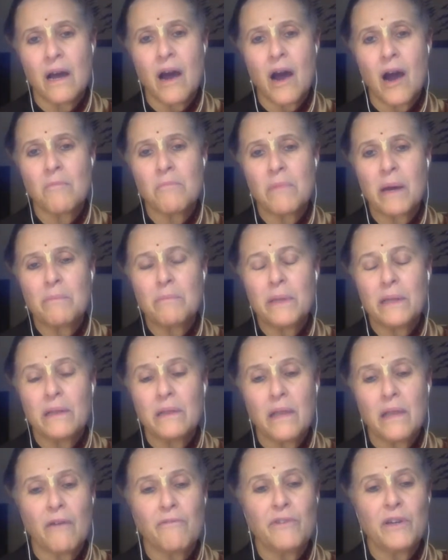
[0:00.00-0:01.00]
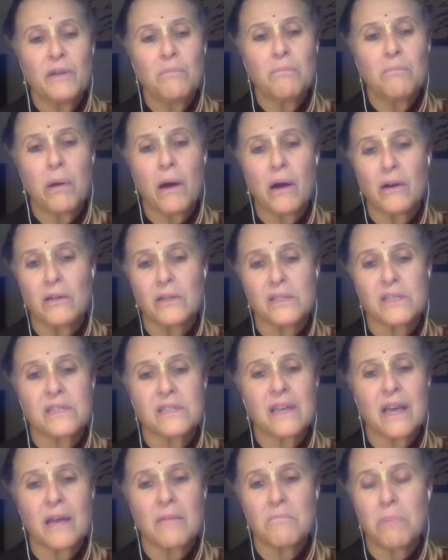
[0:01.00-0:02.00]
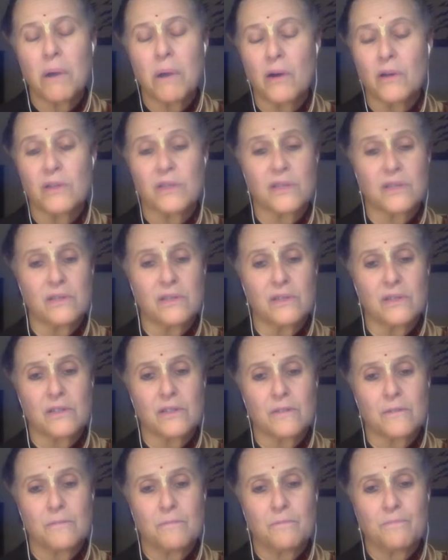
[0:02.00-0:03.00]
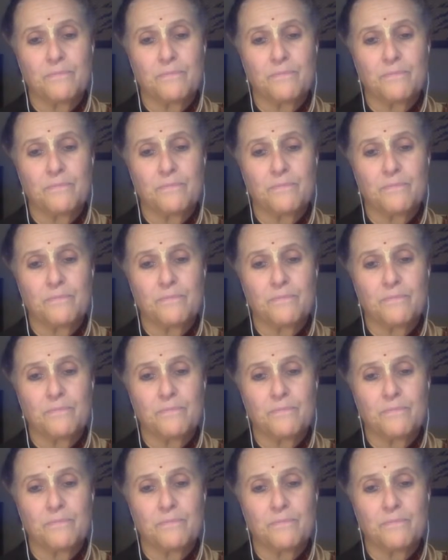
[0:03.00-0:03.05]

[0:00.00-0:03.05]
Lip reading: are my beloved parts and parcels.